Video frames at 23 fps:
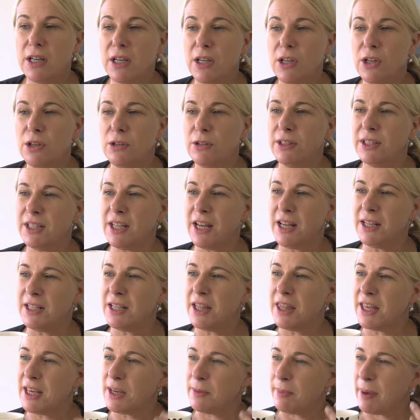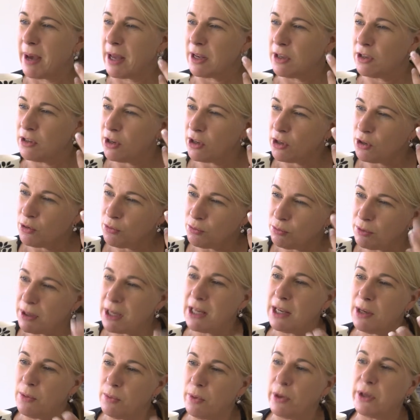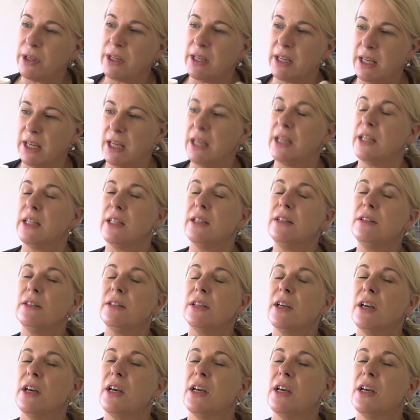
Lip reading: you start to think about, you know, you really want your kids